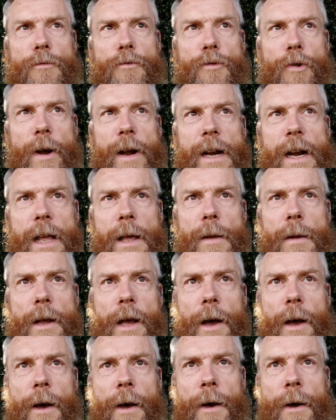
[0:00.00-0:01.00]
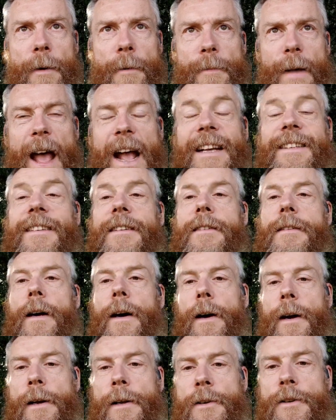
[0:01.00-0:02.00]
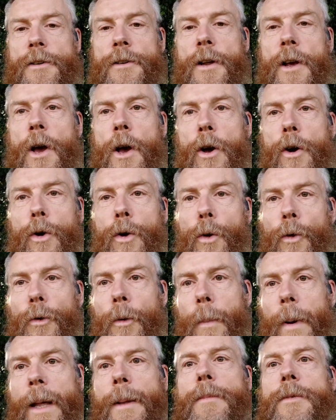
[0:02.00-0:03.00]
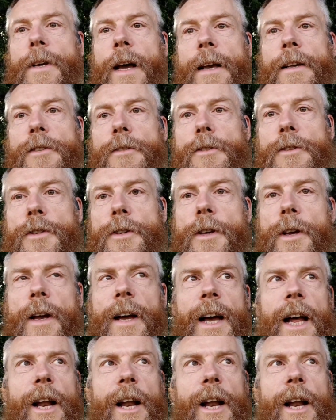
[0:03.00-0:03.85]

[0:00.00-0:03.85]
training exercise called the Bleep Test.